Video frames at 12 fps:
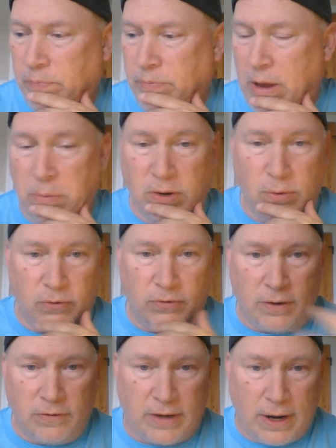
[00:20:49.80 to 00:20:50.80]
they would use
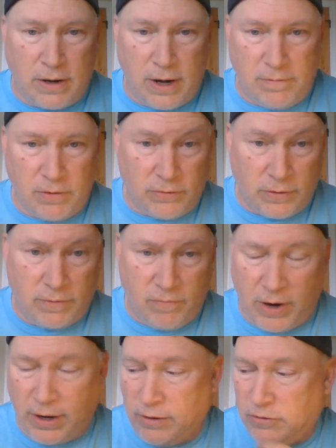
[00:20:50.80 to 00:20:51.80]
the Scandinavians, the
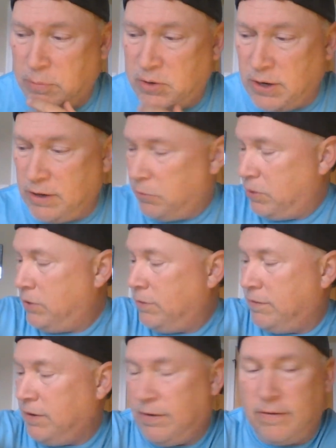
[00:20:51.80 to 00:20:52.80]
Vikings particularly would
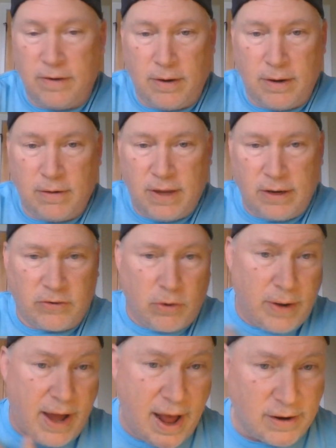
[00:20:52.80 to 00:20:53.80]
use these things
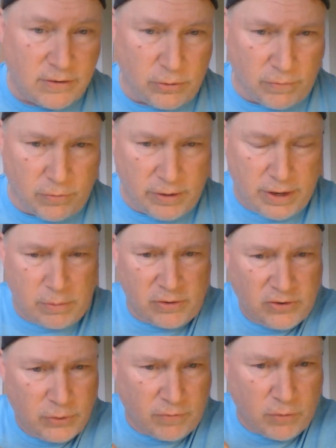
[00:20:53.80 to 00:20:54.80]
called hack silver. They were
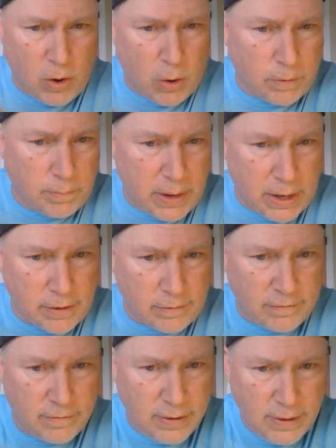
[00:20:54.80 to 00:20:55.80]
silver
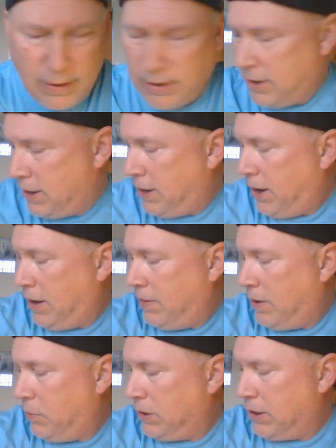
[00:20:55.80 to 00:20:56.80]
armbands, and
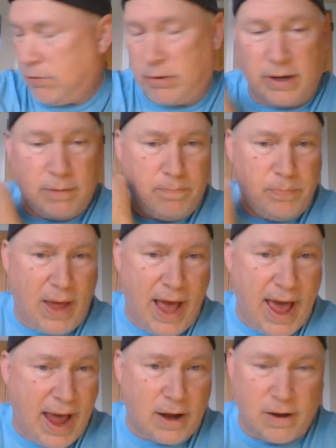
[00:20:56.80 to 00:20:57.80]
they would literally
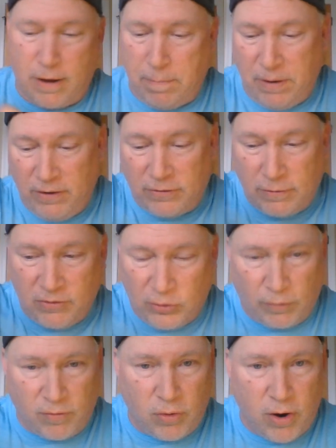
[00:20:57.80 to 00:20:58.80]
hack a piece of
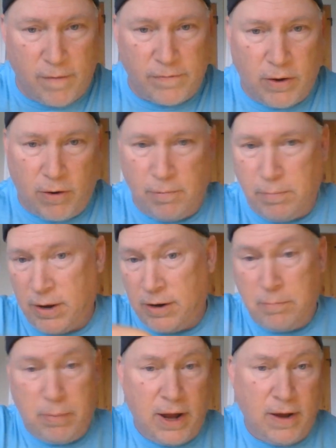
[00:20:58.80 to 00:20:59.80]
silver off the armband
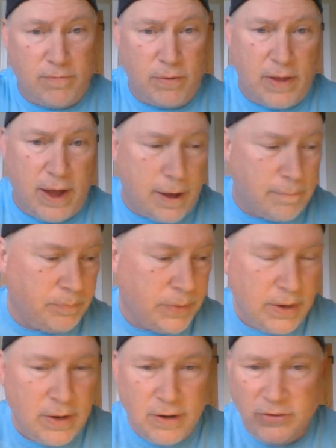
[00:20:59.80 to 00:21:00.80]
and pay for that.
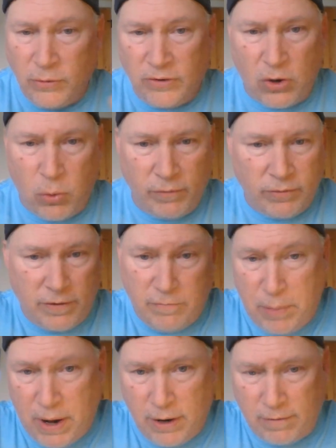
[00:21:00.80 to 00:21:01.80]
So it's equivalent
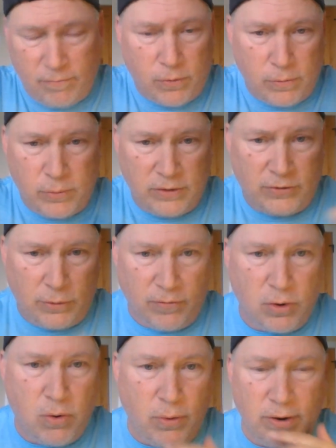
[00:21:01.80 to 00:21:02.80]
of paying for with
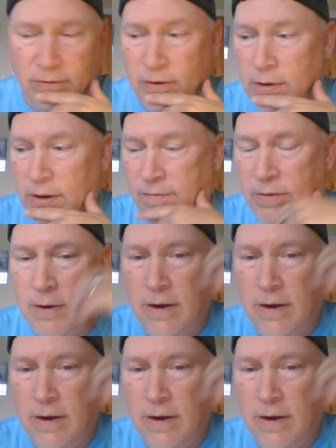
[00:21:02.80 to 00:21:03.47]
silver coins. If